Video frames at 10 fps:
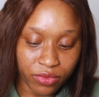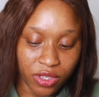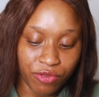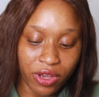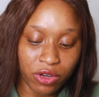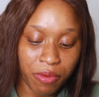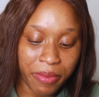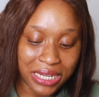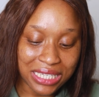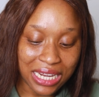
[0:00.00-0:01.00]
if you are not
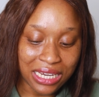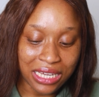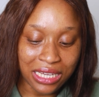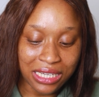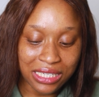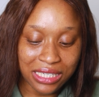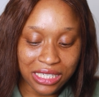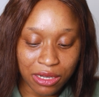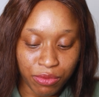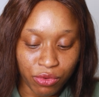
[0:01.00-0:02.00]
mentally
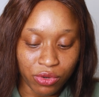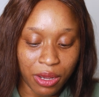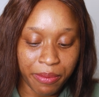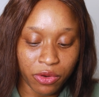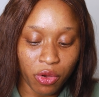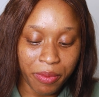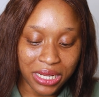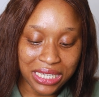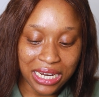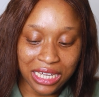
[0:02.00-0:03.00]
stable, you are not
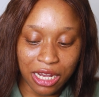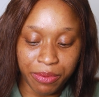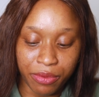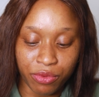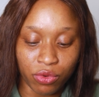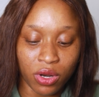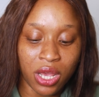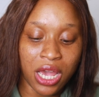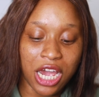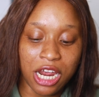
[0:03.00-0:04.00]
mentally capable,
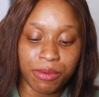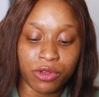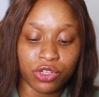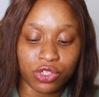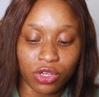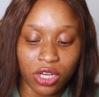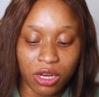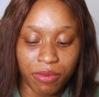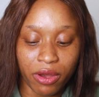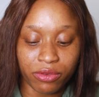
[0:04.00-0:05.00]
and I'm not just talking
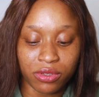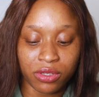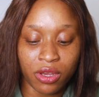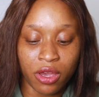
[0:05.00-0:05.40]
about